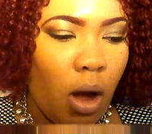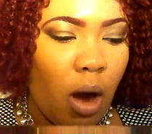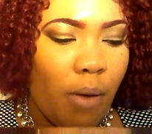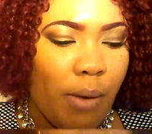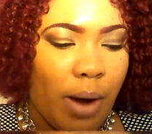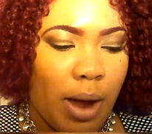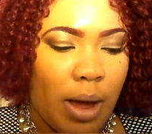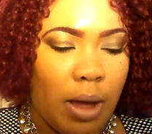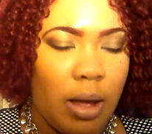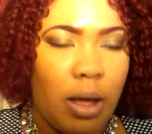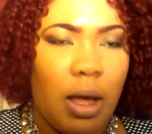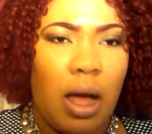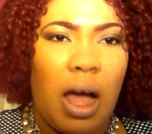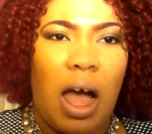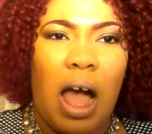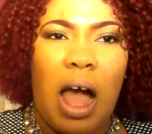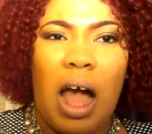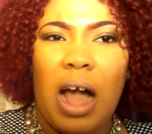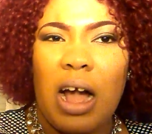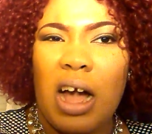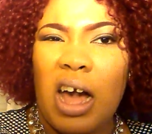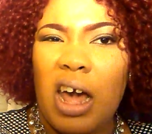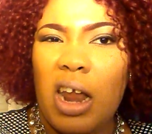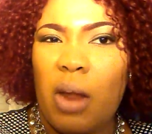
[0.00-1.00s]
All right.
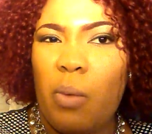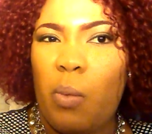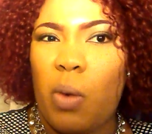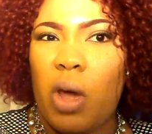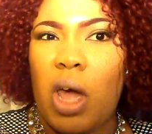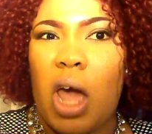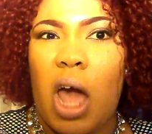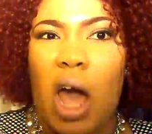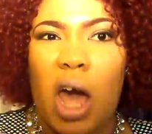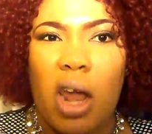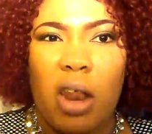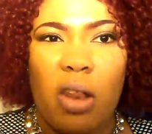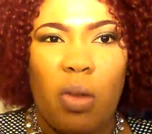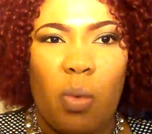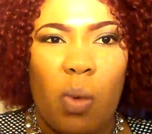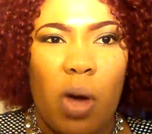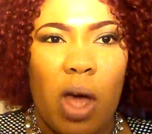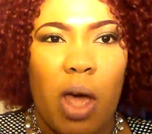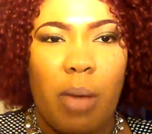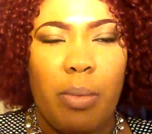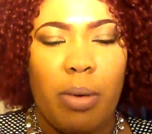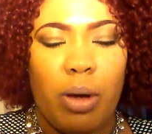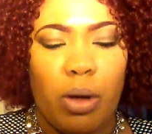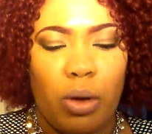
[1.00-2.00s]
I kind of went out of the
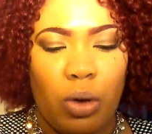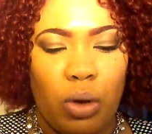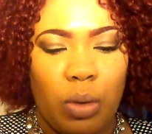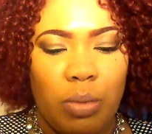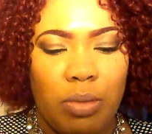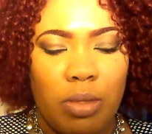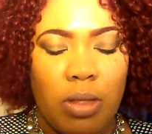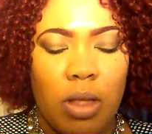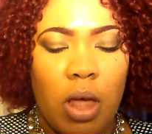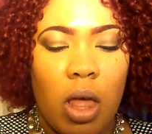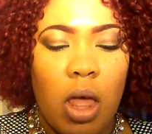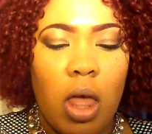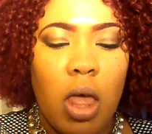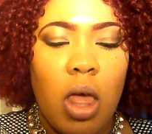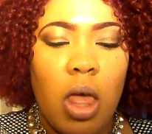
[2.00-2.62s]
way, but oops.